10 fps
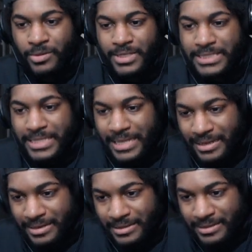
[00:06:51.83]
Who is
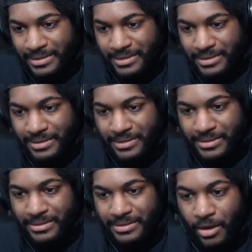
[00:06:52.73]
that?
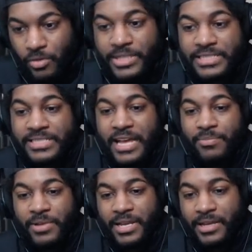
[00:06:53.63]
Oh, that's
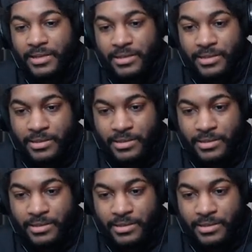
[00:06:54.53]
Teppei!